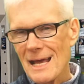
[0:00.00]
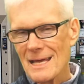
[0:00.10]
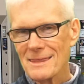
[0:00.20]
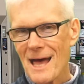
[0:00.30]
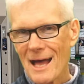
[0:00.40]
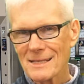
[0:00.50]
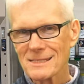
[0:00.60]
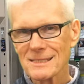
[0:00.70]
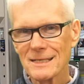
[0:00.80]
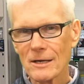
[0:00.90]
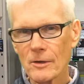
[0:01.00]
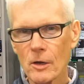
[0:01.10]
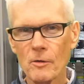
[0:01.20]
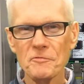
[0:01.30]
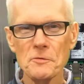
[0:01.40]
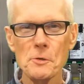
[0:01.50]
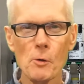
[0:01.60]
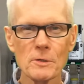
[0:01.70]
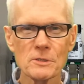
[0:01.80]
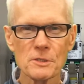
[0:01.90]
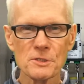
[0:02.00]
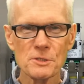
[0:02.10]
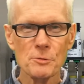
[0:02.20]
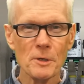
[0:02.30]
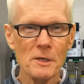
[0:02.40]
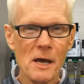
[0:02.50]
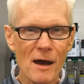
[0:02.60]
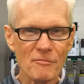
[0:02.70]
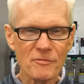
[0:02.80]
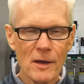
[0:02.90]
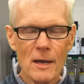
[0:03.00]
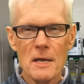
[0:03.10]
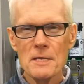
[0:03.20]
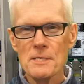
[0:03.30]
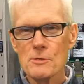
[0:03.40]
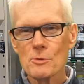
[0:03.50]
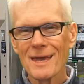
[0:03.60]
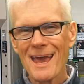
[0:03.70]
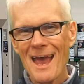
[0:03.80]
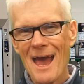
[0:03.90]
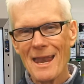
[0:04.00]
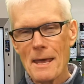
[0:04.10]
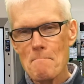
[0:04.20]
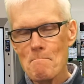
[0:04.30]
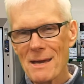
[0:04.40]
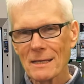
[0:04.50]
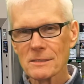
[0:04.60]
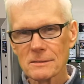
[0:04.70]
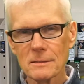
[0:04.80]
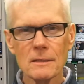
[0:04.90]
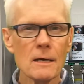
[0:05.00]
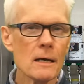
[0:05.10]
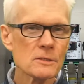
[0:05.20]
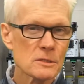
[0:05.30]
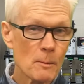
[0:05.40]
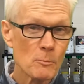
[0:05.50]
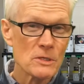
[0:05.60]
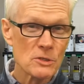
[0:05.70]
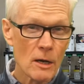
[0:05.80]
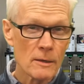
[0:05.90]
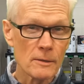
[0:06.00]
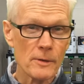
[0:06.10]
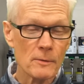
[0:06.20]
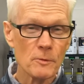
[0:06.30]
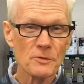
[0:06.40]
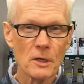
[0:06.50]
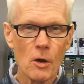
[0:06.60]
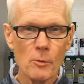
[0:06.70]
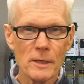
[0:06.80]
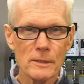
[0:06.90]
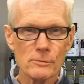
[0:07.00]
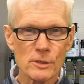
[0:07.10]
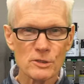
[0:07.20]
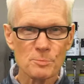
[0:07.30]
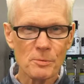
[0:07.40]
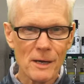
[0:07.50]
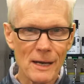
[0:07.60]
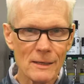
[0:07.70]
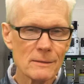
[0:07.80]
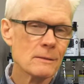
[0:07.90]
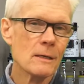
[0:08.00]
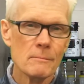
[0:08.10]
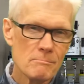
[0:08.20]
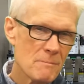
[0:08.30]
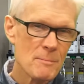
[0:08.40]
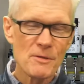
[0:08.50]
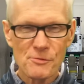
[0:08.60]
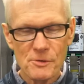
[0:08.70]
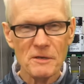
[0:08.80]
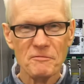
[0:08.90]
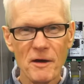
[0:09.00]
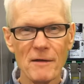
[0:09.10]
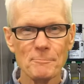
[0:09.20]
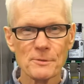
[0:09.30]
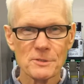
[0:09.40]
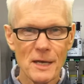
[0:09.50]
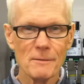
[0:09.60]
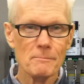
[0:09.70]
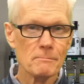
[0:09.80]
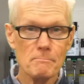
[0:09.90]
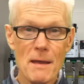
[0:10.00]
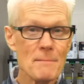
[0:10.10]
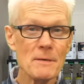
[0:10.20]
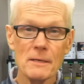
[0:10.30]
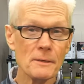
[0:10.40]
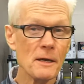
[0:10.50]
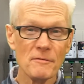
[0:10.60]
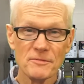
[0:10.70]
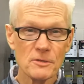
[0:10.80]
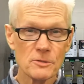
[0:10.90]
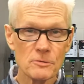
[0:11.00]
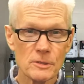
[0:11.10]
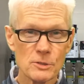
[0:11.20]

in that scenario, if you notice this soon enough, you can mix some retarder in with the coating you just sprayed, maybe 3 to 5% may be enough to do the